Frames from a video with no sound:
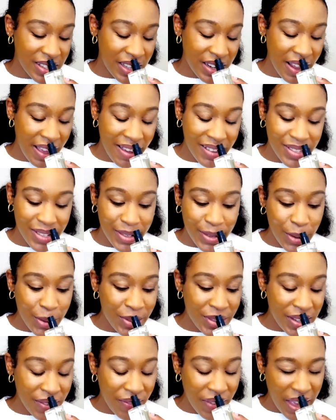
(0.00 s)
It has
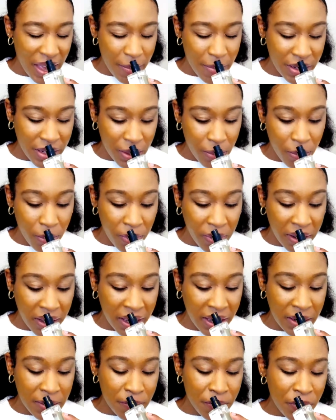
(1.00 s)
notes of ebony
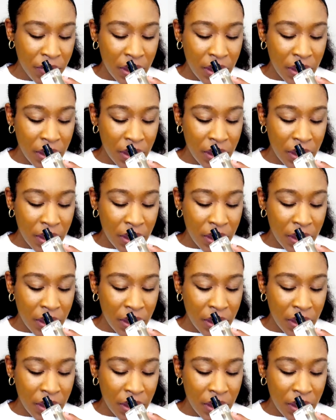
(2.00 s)
wood,